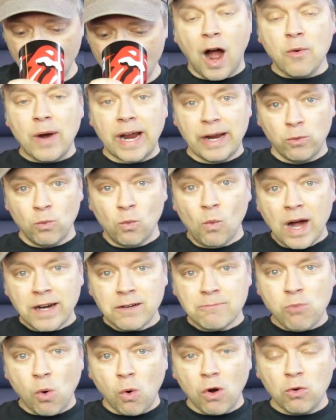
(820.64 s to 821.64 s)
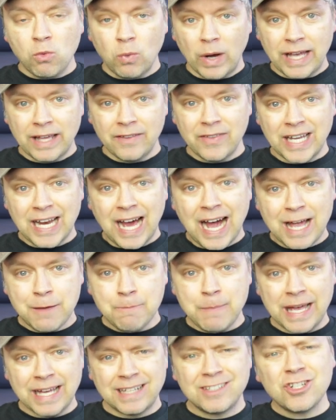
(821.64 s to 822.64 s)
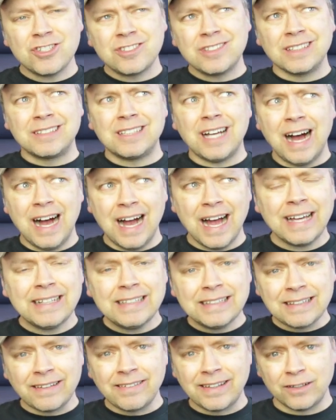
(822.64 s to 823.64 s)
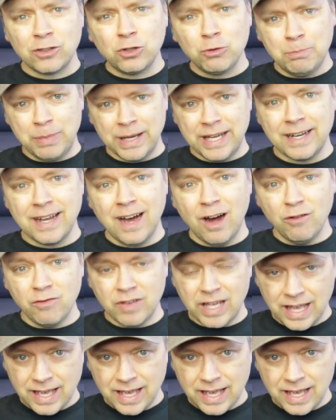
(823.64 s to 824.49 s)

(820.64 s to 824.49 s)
All right, one more way that I make just a tiny little bit of